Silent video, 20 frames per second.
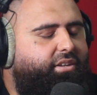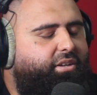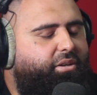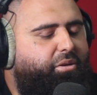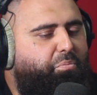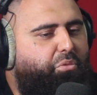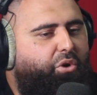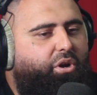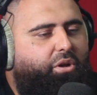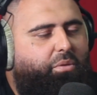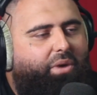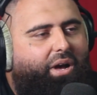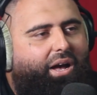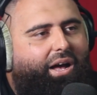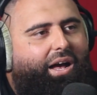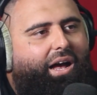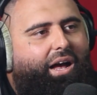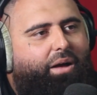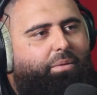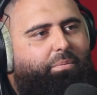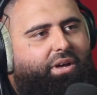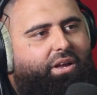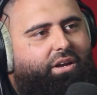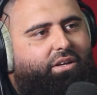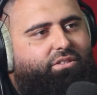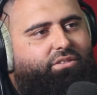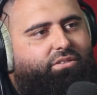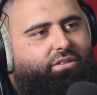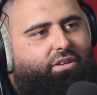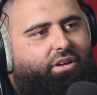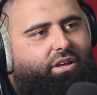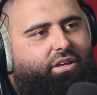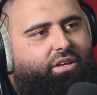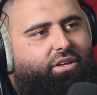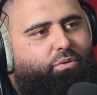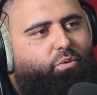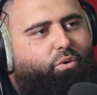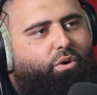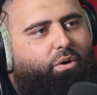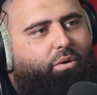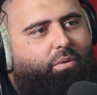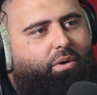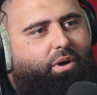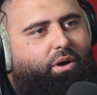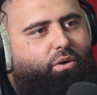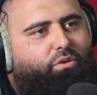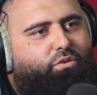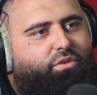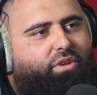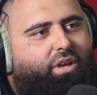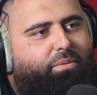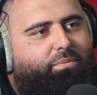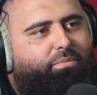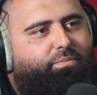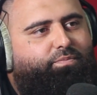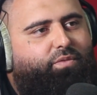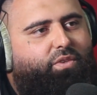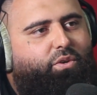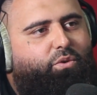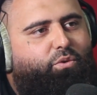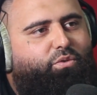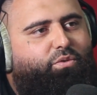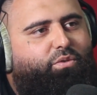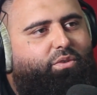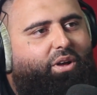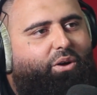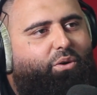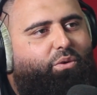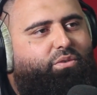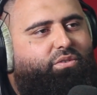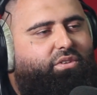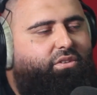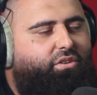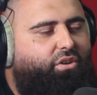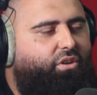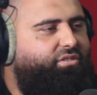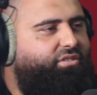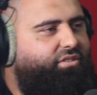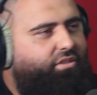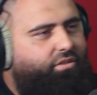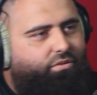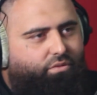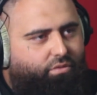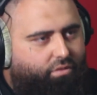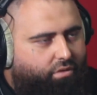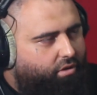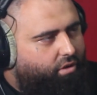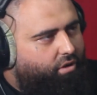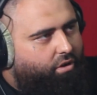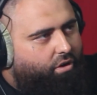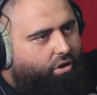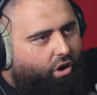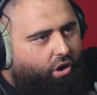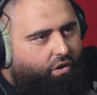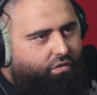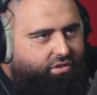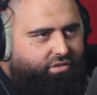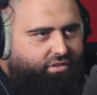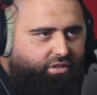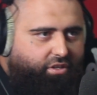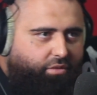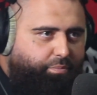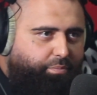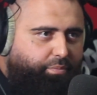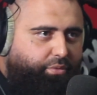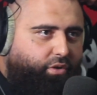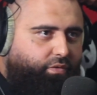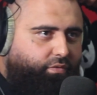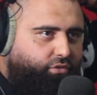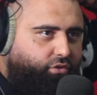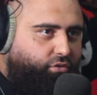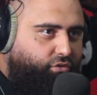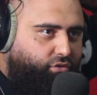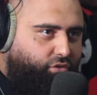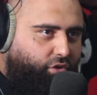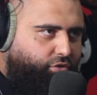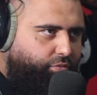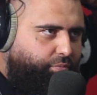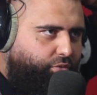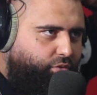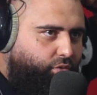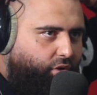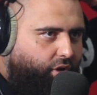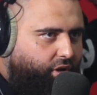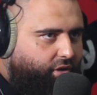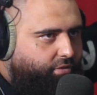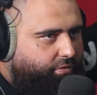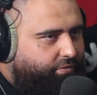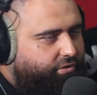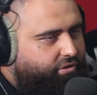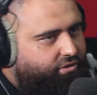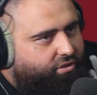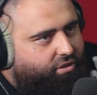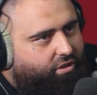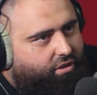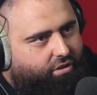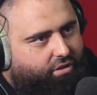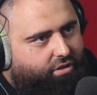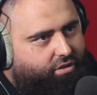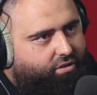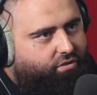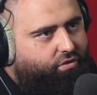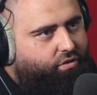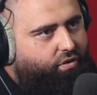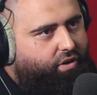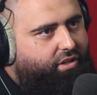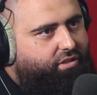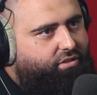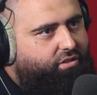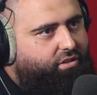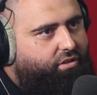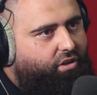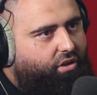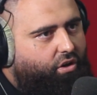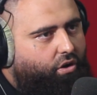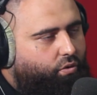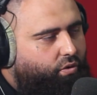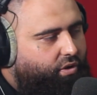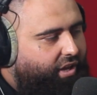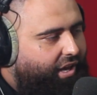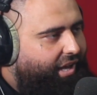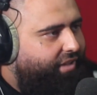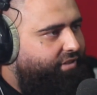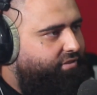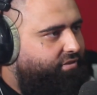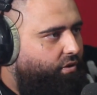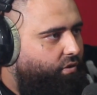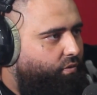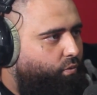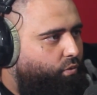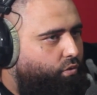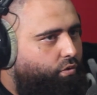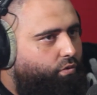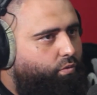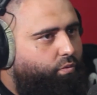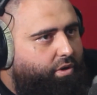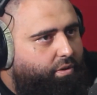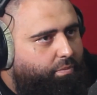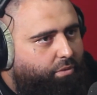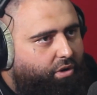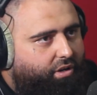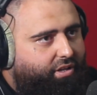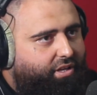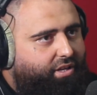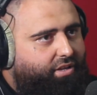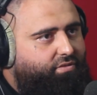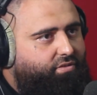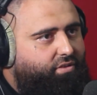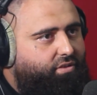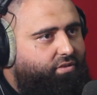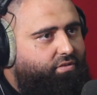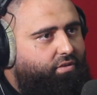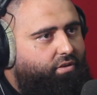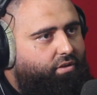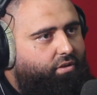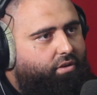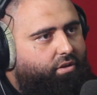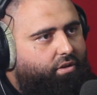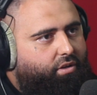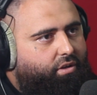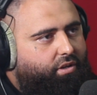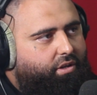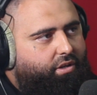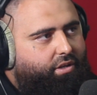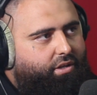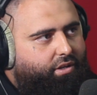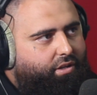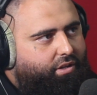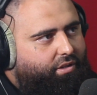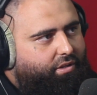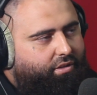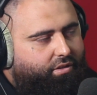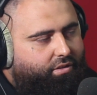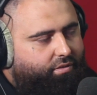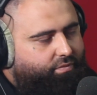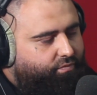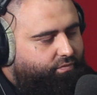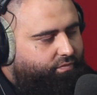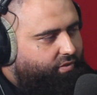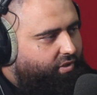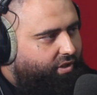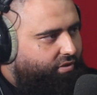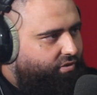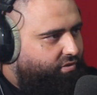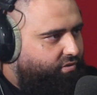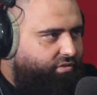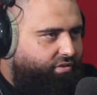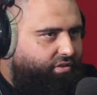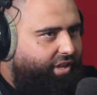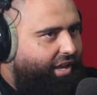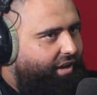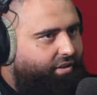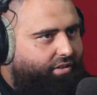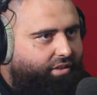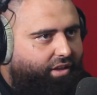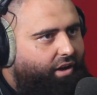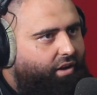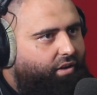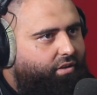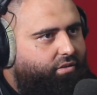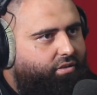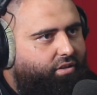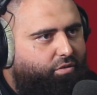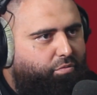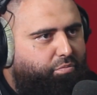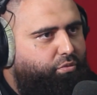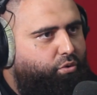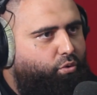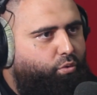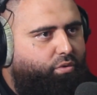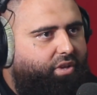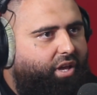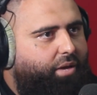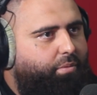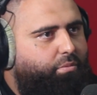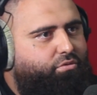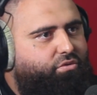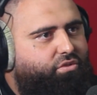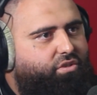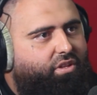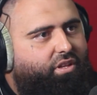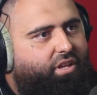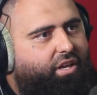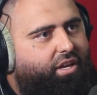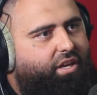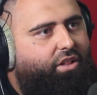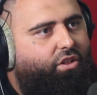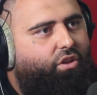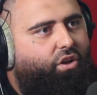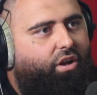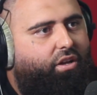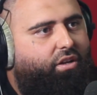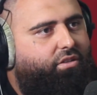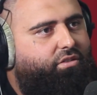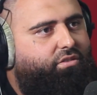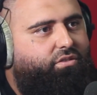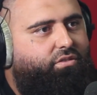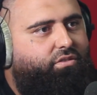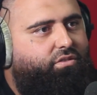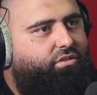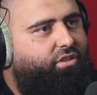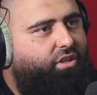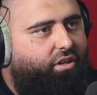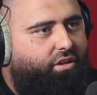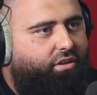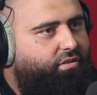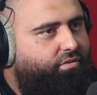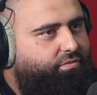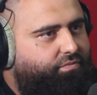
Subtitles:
Broke my heart, man. I was in, because obviously the Perth Children's Hospital, like the facility is crazy. The whole cancer ward where my niece is, it's decked out. There's pool tables in there, like it's sick.